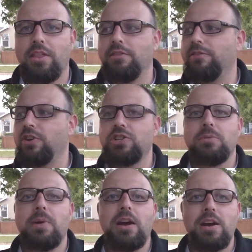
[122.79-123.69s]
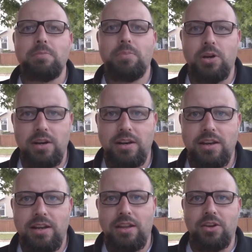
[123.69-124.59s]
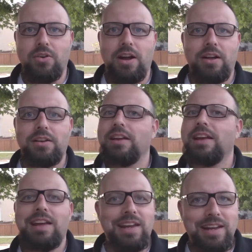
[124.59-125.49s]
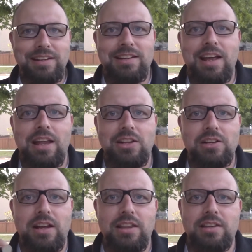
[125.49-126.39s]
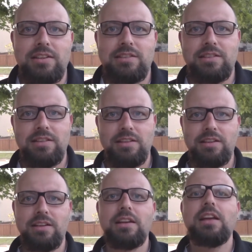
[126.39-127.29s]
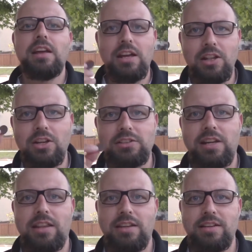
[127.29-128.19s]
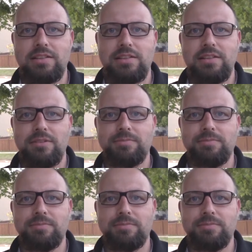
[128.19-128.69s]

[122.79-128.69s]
the Virgin Mary put it in the ground. It did not look like this. It looks like this.